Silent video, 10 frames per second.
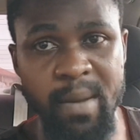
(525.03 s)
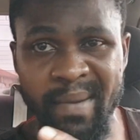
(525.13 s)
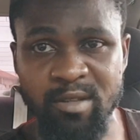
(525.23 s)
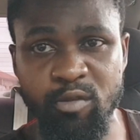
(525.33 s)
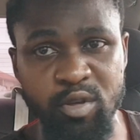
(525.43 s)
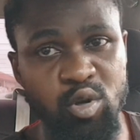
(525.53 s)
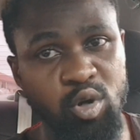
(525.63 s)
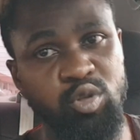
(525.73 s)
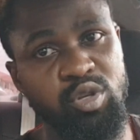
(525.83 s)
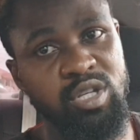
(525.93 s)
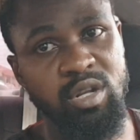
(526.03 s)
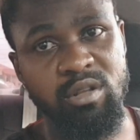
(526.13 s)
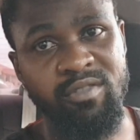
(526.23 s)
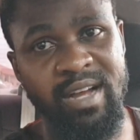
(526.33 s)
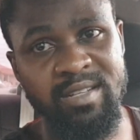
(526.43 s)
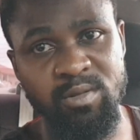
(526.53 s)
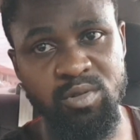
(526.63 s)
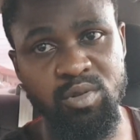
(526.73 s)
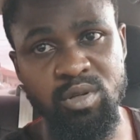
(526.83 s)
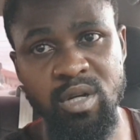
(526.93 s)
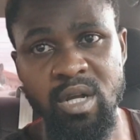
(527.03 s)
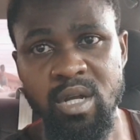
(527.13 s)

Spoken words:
There are parts of Igondo, you see a lot of cars on the road.